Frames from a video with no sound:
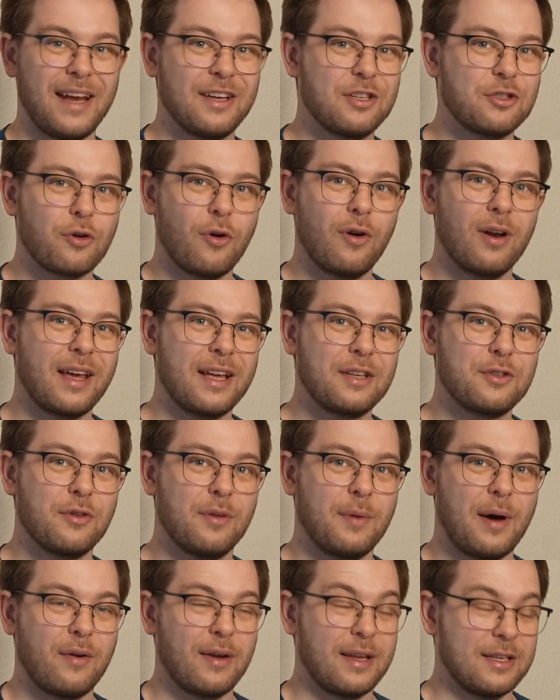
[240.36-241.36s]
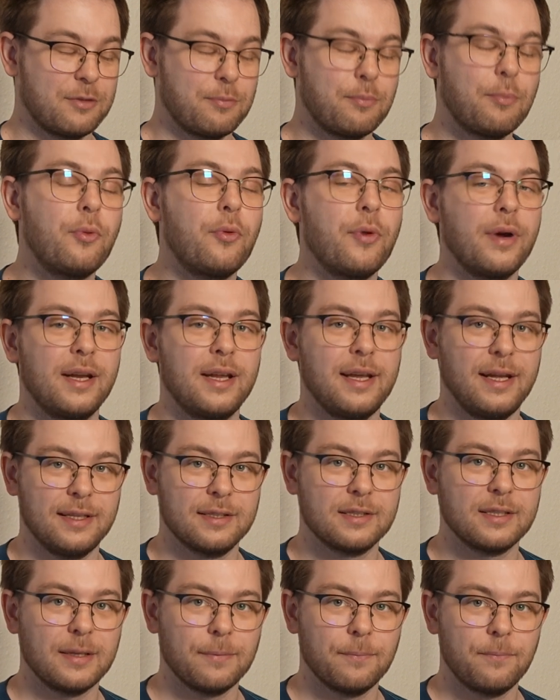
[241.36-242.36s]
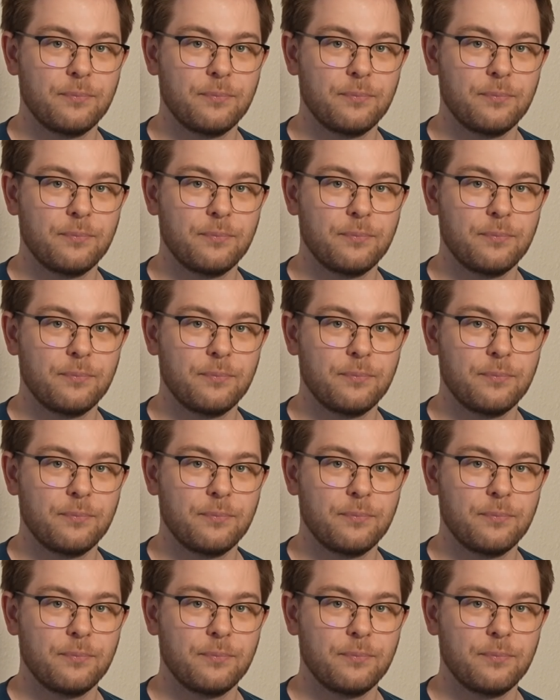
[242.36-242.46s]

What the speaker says: Installing it to the mount is pretty easy.